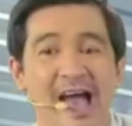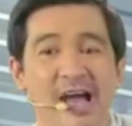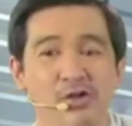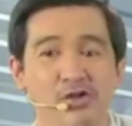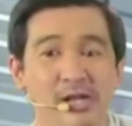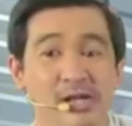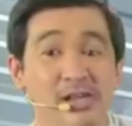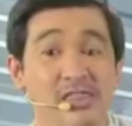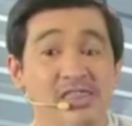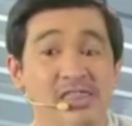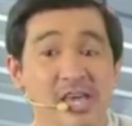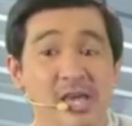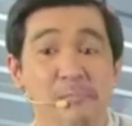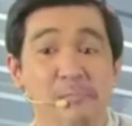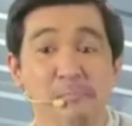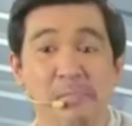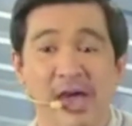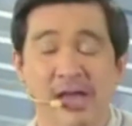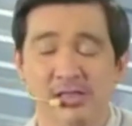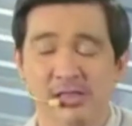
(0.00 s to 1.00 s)
actually think
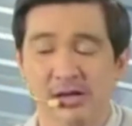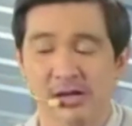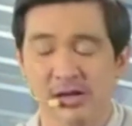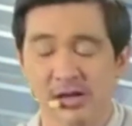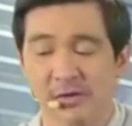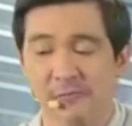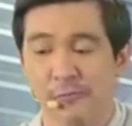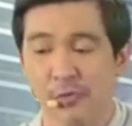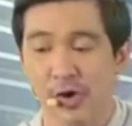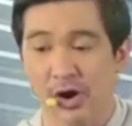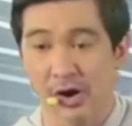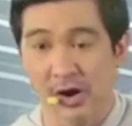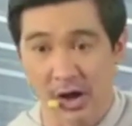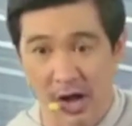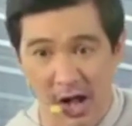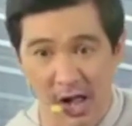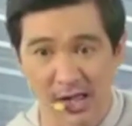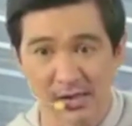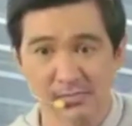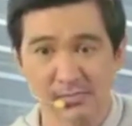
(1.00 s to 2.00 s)
better if we are
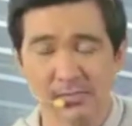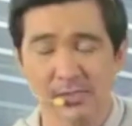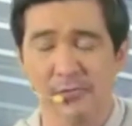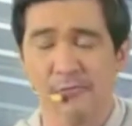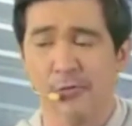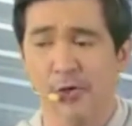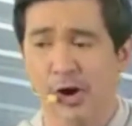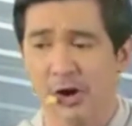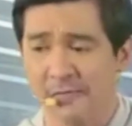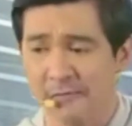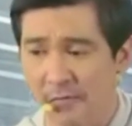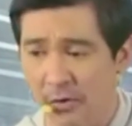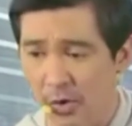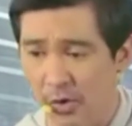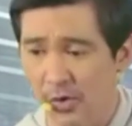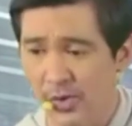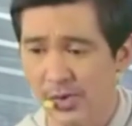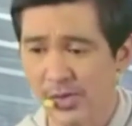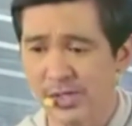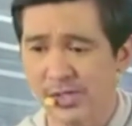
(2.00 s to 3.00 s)
calm, if we are
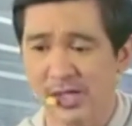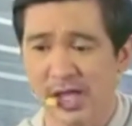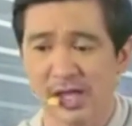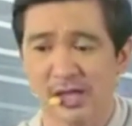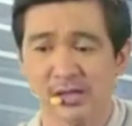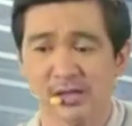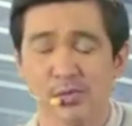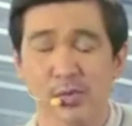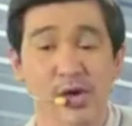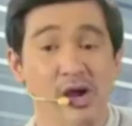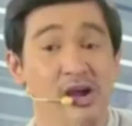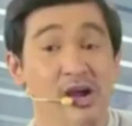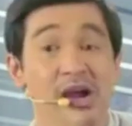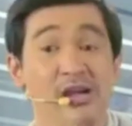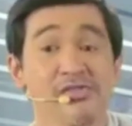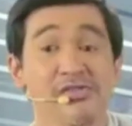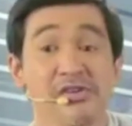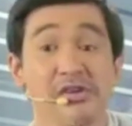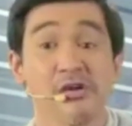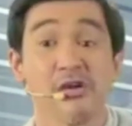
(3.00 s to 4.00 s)
focused, and we are
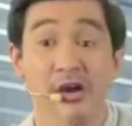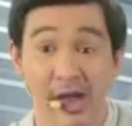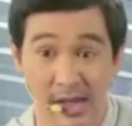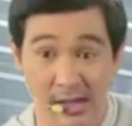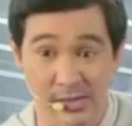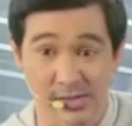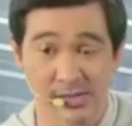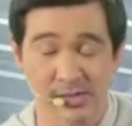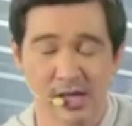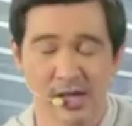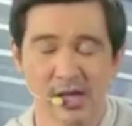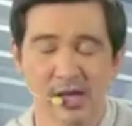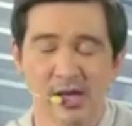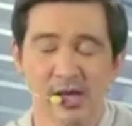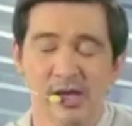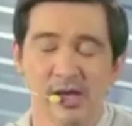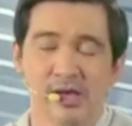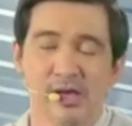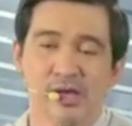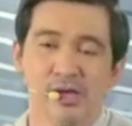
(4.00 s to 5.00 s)
under grace.
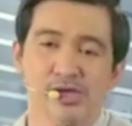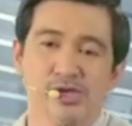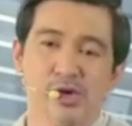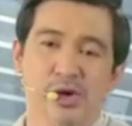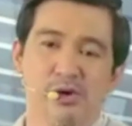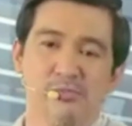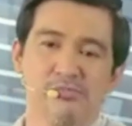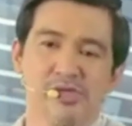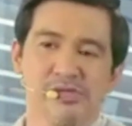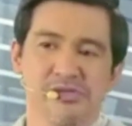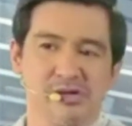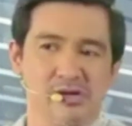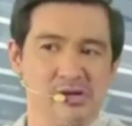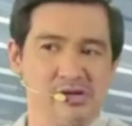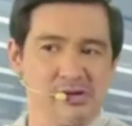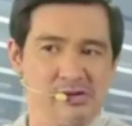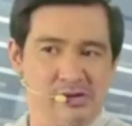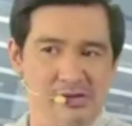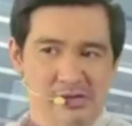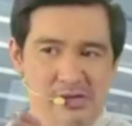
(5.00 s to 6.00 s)
So
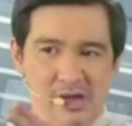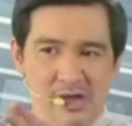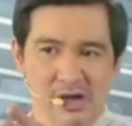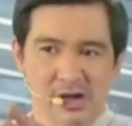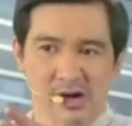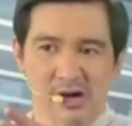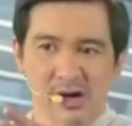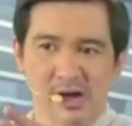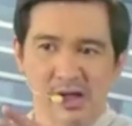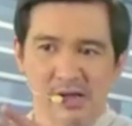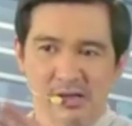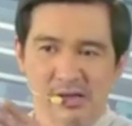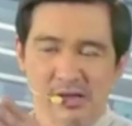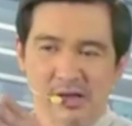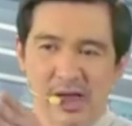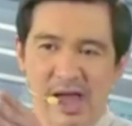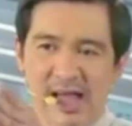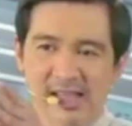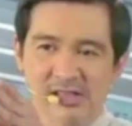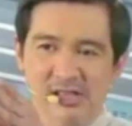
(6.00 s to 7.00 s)
Mr. Yeager
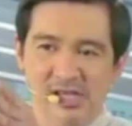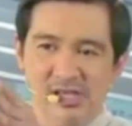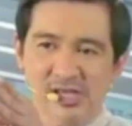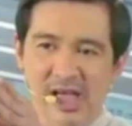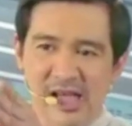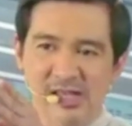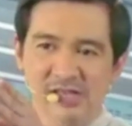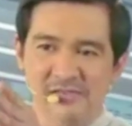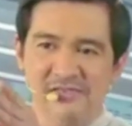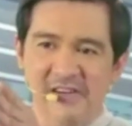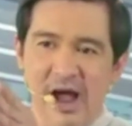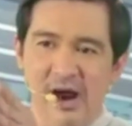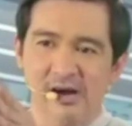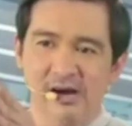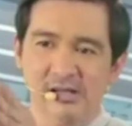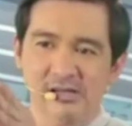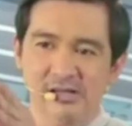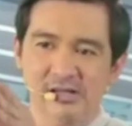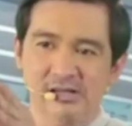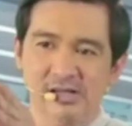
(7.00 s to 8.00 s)
had this kind of
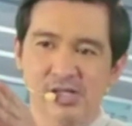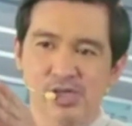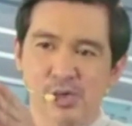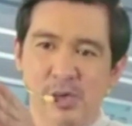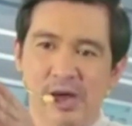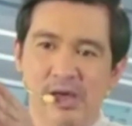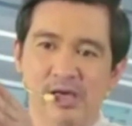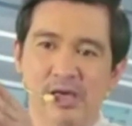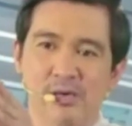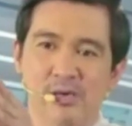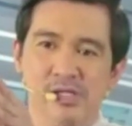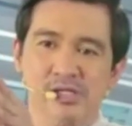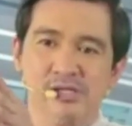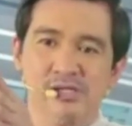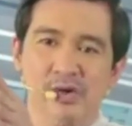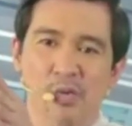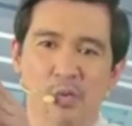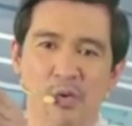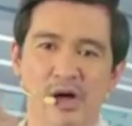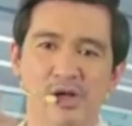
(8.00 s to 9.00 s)
character. That's why he was
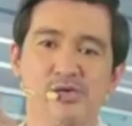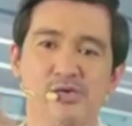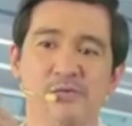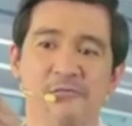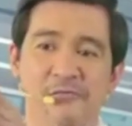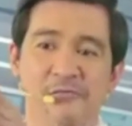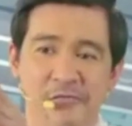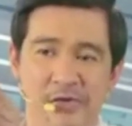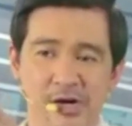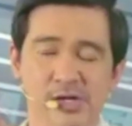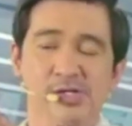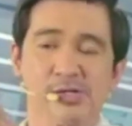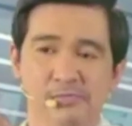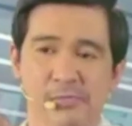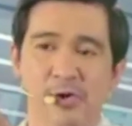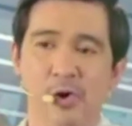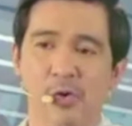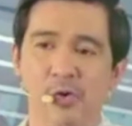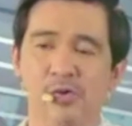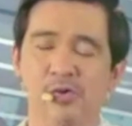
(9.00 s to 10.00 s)
the one who first
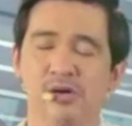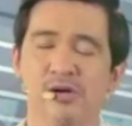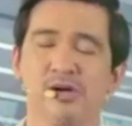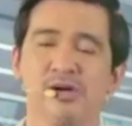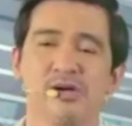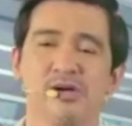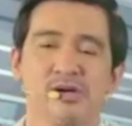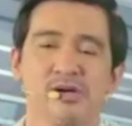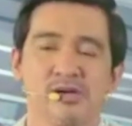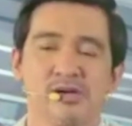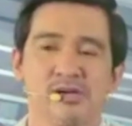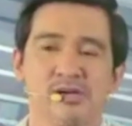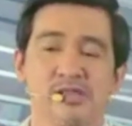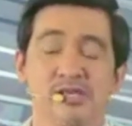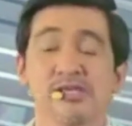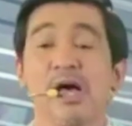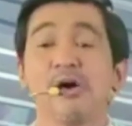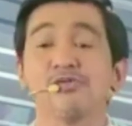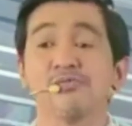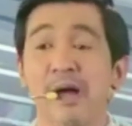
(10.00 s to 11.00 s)
broke the
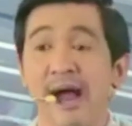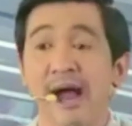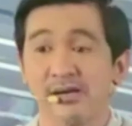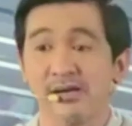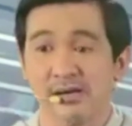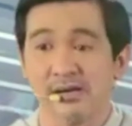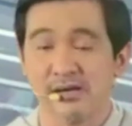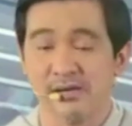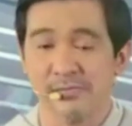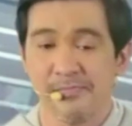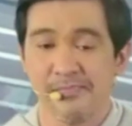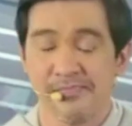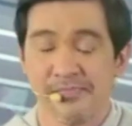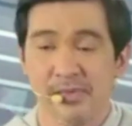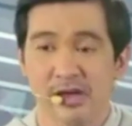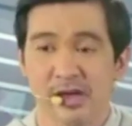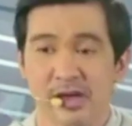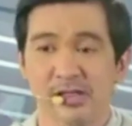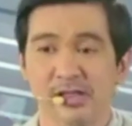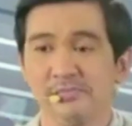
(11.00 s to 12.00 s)
sound barrier.
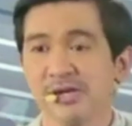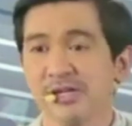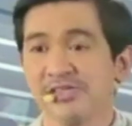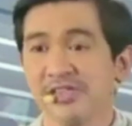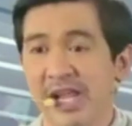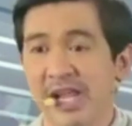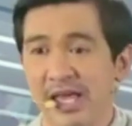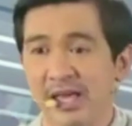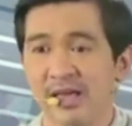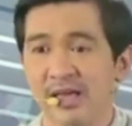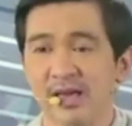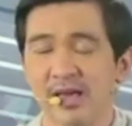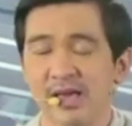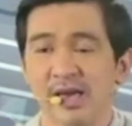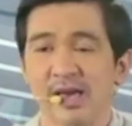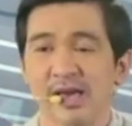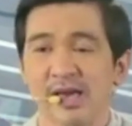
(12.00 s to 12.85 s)
And number three,